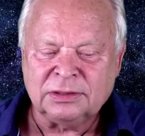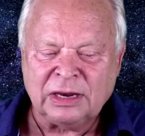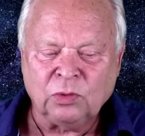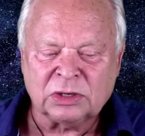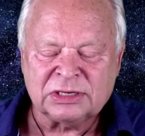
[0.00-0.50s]

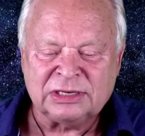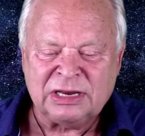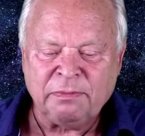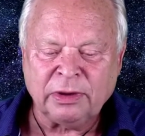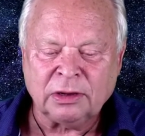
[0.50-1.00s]
That was a
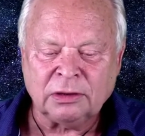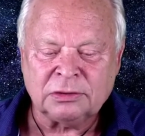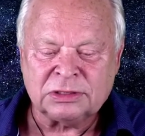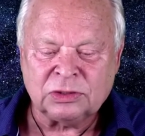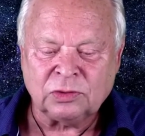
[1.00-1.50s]

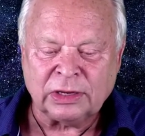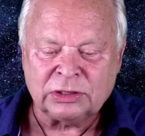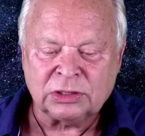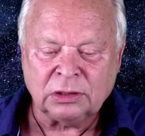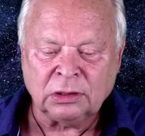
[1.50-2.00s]
typical
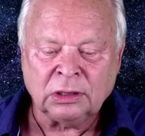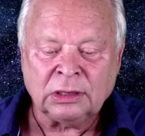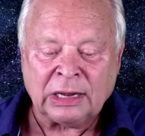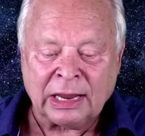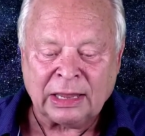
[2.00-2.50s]
situation,
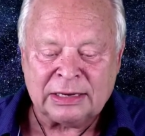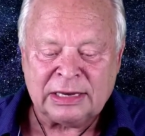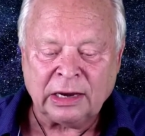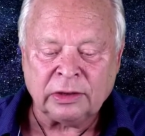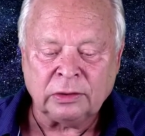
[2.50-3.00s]
I can
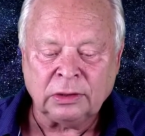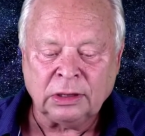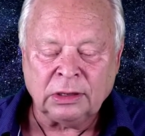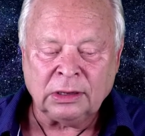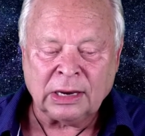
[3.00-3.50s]
tell you,
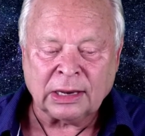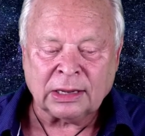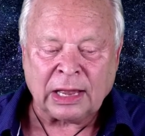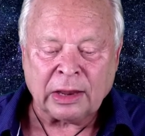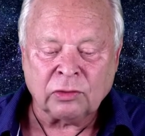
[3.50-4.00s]

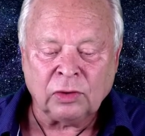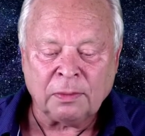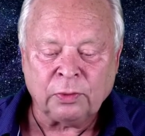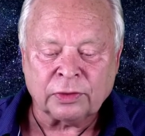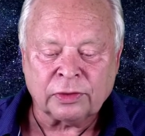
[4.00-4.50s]
like I grew
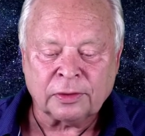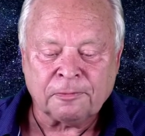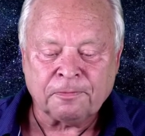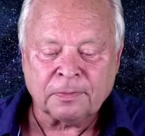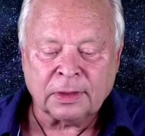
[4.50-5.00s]
up with.
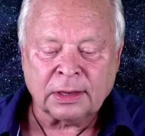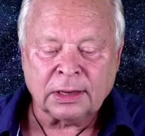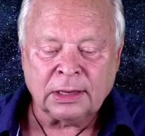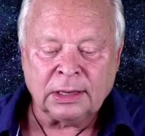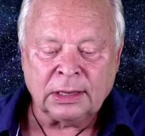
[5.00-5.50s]

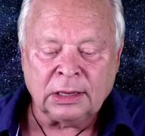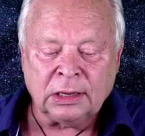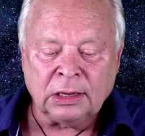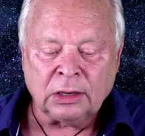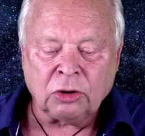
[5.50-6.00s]

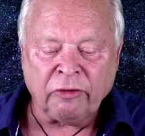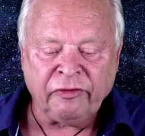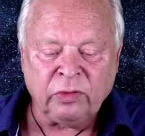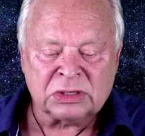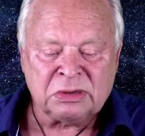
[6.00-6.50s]

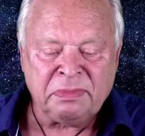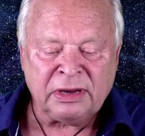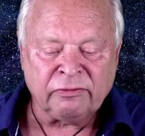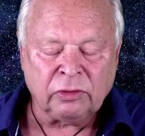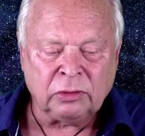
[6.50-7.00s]
Coffee was a
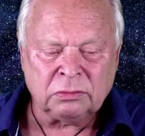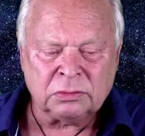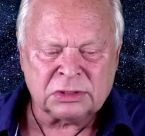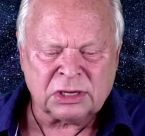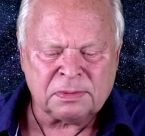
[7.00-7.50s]
bit of a
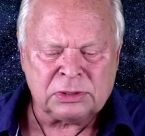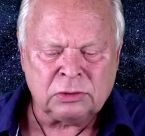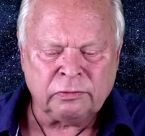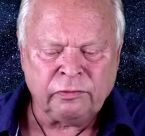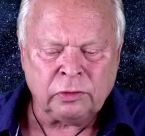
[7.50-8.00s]

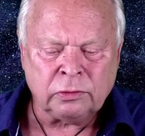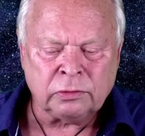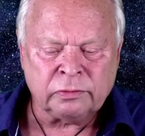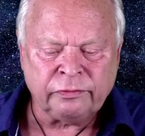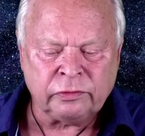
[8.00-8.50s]
substitute
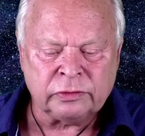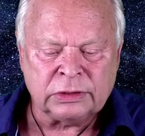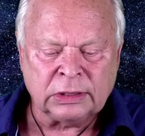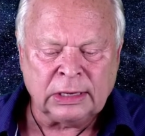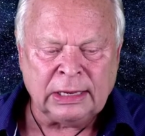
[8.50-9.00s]

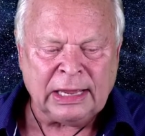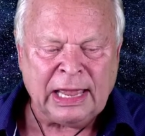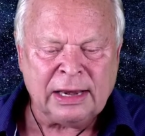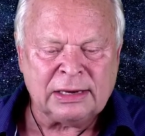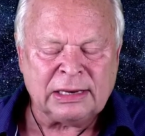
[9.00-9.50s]
food,
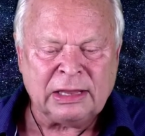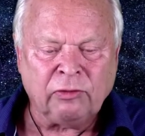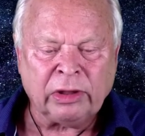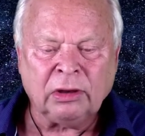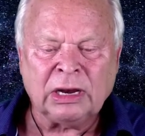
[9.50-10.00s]
and they
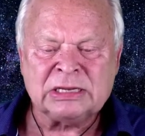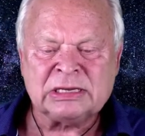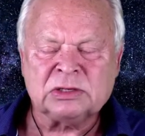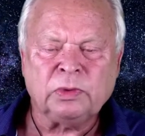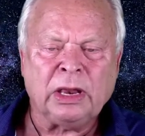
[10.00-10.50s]

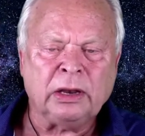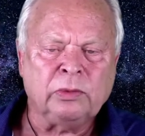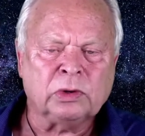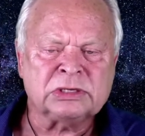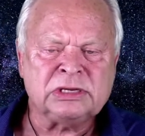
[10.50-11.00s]
recognized as well
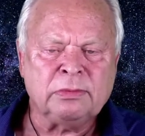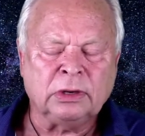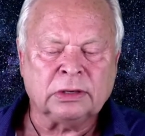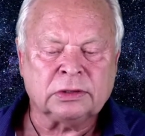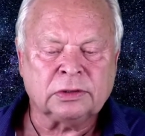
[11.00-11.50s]
it was
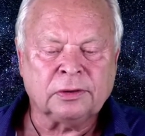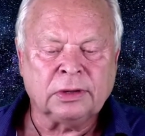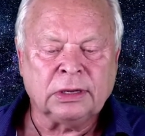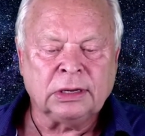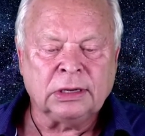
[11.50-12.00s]
stimulant.
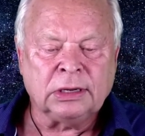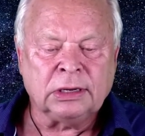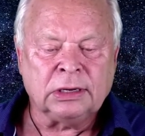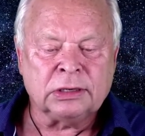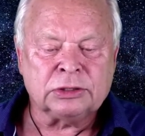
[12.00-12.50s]

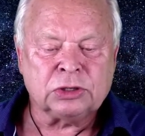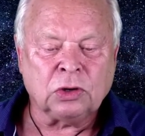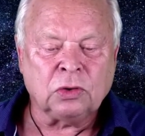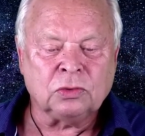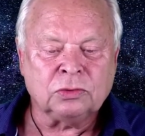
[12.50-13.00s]

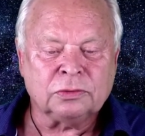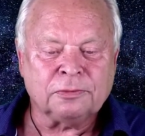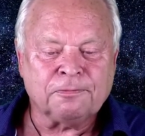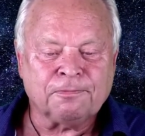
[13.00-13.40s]
So